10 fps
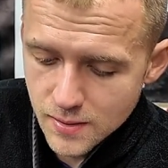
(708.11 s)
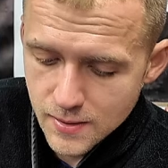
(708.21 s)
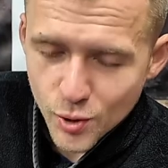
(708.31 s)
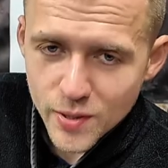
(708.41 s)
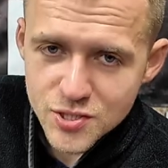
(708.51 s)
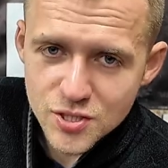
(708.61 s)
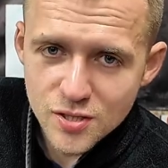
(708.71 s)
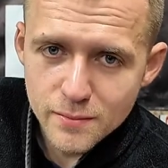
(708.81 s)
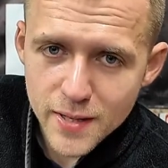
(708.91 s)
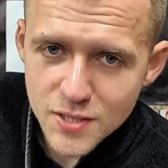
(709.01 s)
The
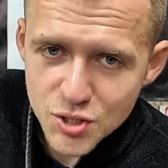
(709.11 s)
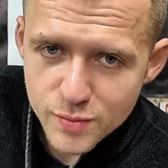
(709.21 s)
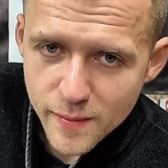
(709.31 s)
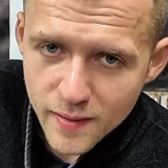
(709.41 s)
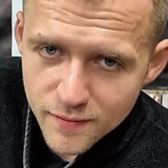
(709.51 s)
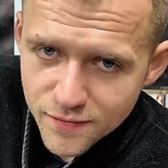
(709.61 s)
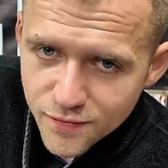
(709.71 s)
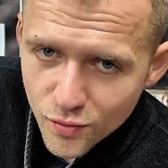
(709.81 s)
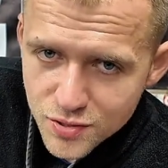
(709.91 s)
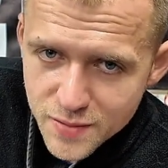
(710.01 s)
question that makes up about
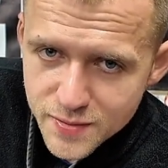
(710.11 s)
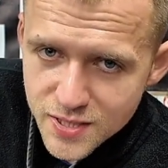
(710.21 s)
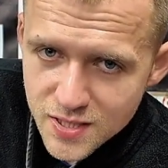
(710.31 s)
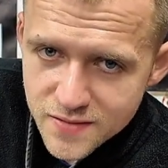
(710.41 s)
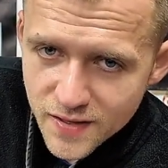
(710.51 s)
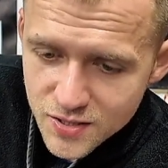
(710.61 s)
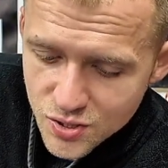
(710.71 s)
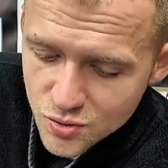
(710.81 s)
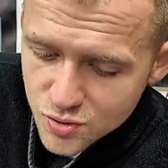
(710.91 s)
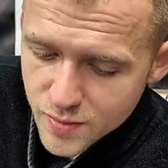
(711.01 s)
40% of our
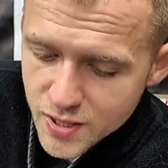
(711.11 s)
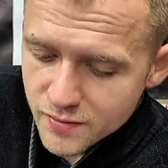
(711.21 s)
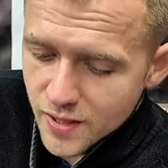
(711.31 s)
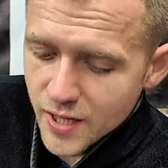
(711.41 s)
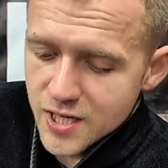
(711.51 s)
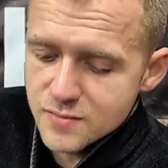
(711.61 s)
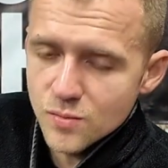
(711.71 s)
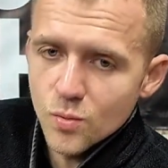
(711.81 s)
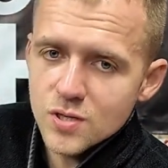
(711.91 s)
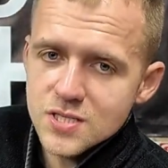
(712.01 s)
social media
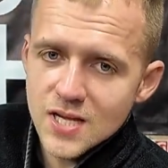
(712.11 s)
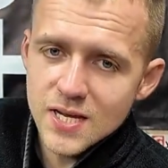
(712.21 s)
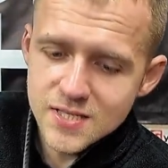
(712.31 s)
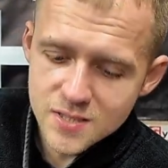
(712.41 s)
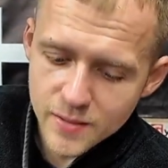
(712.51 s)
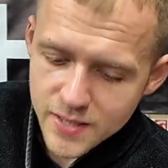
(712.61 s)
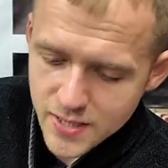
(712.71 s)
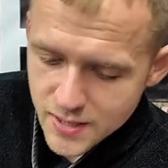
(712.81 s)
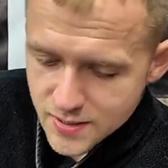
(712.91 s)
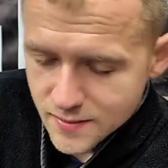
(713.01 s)
engagement: what size do I
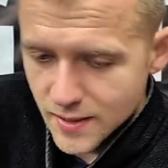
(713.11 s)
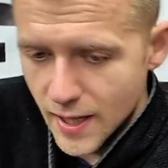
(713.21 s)
need?